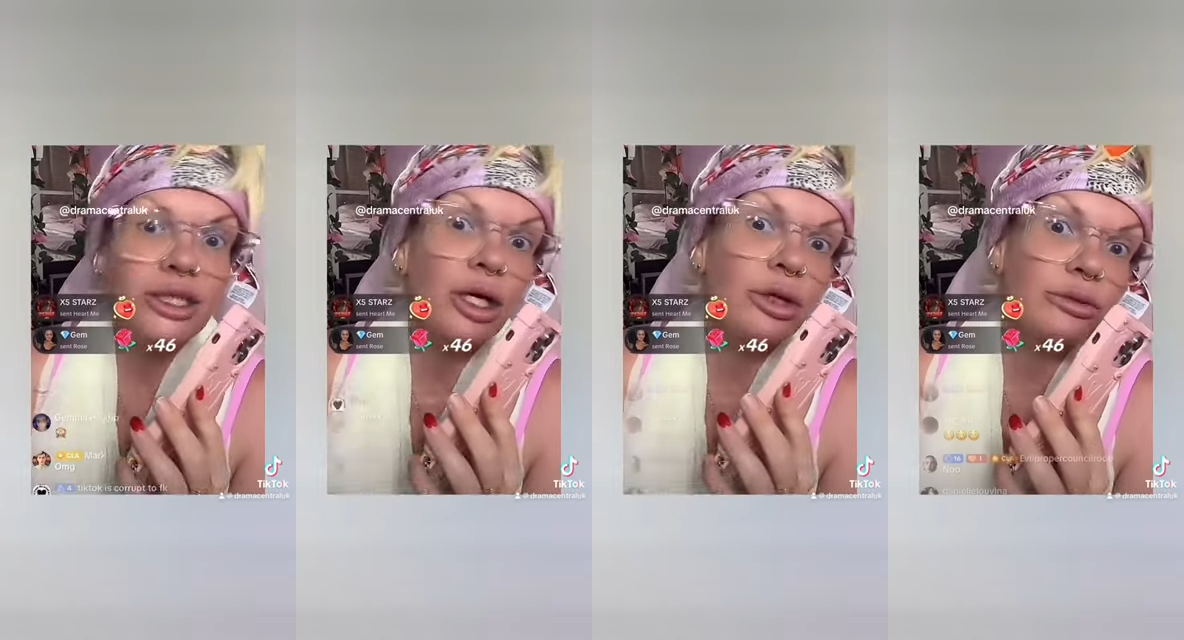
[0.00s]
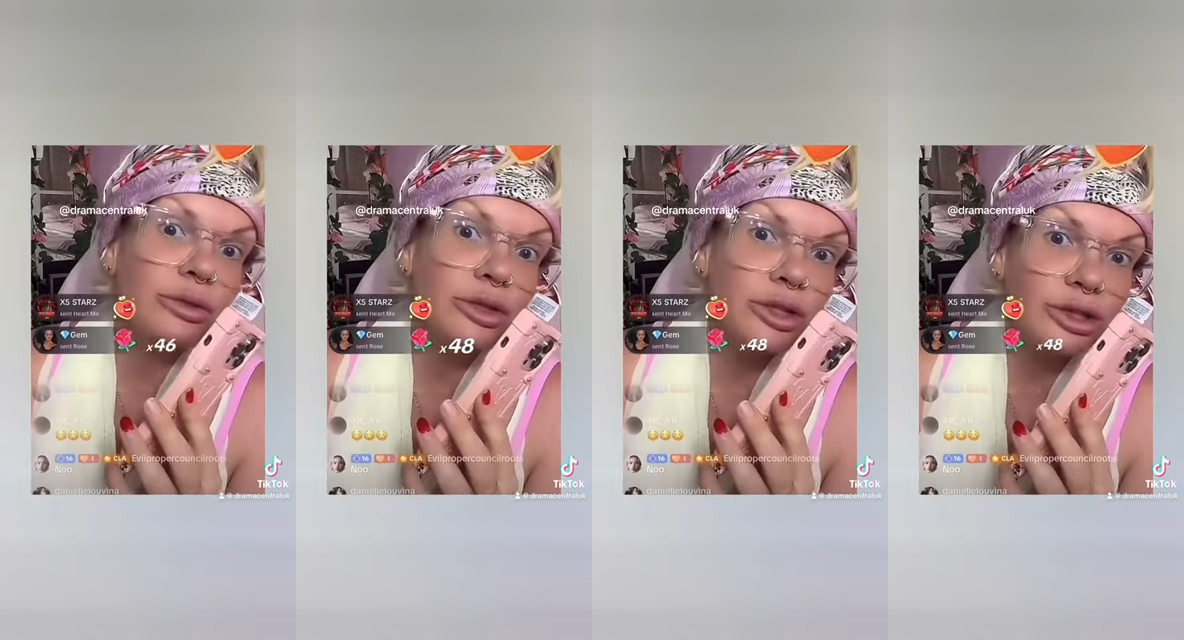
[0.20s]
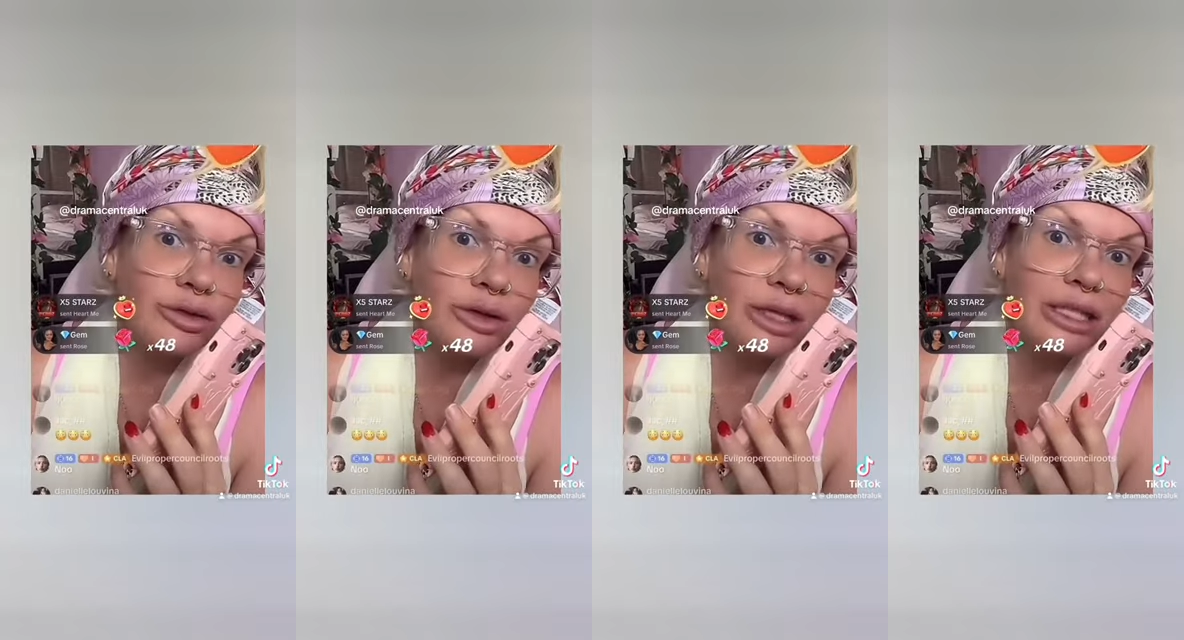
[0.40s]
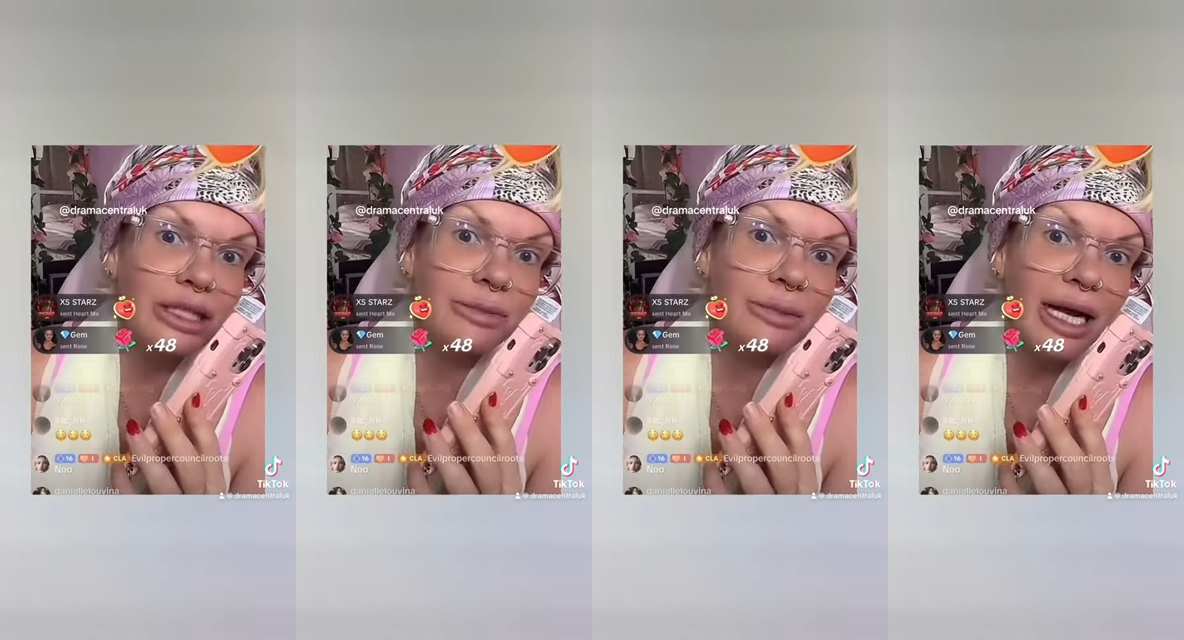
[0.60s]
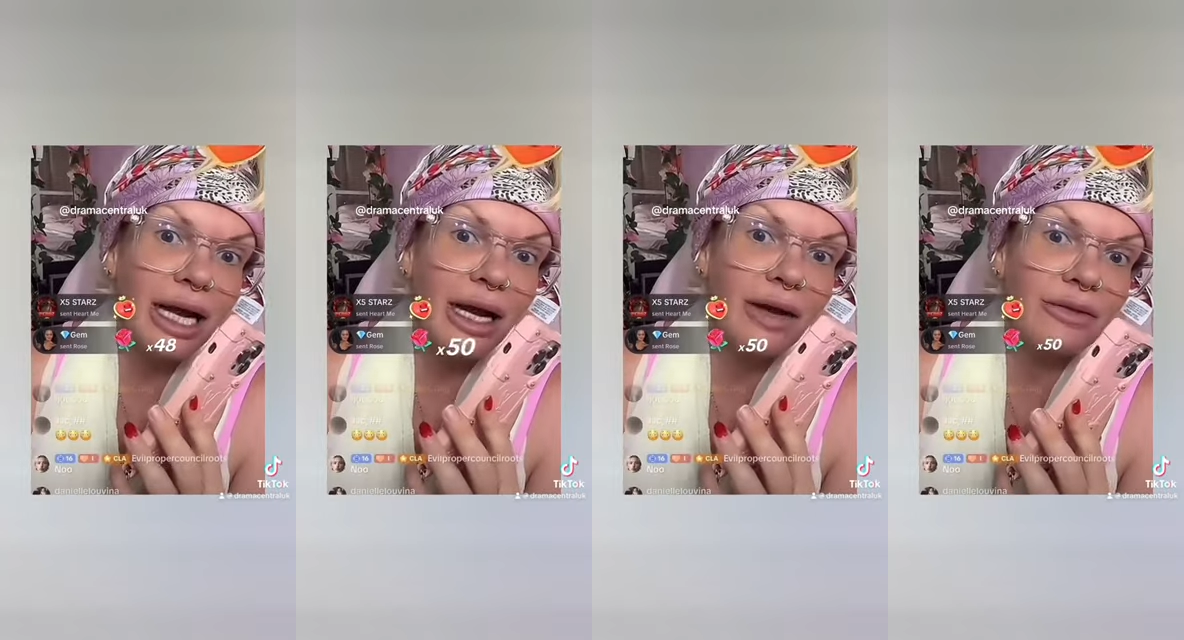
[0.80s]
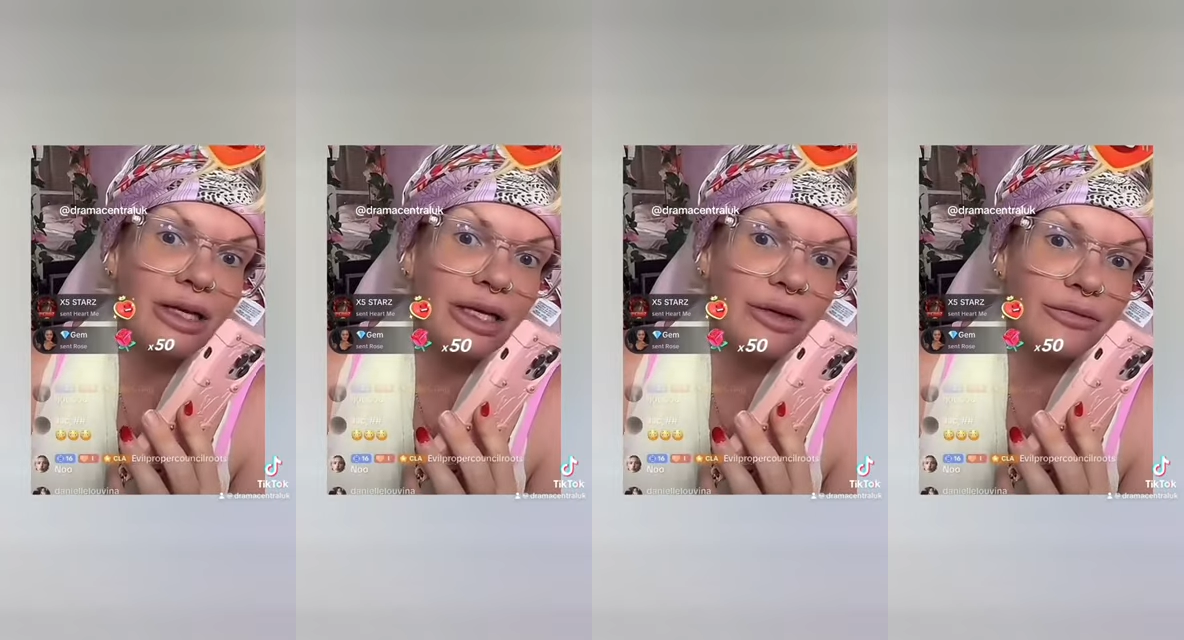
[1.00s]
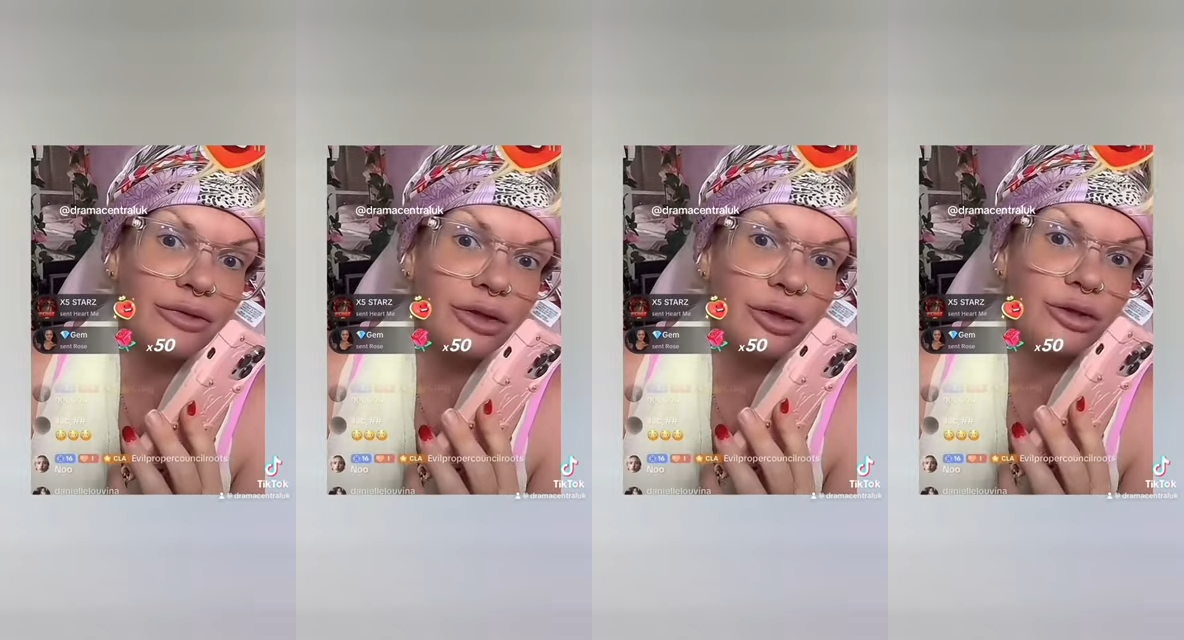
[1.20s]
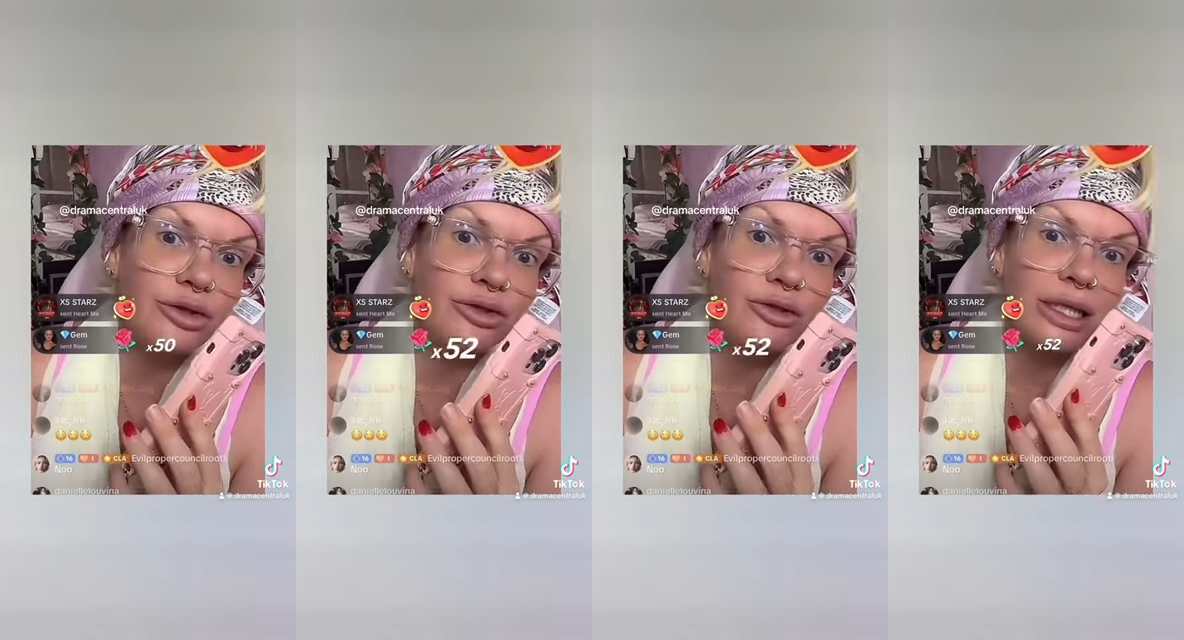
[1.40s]
Don't stress me out, I've had
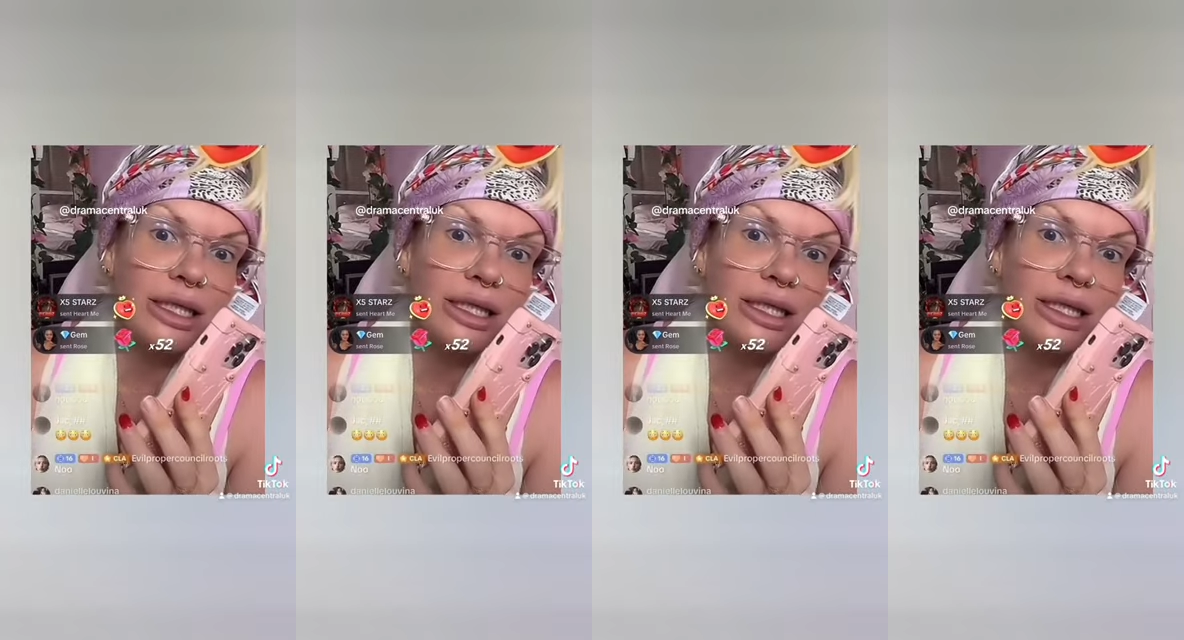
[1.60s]
a few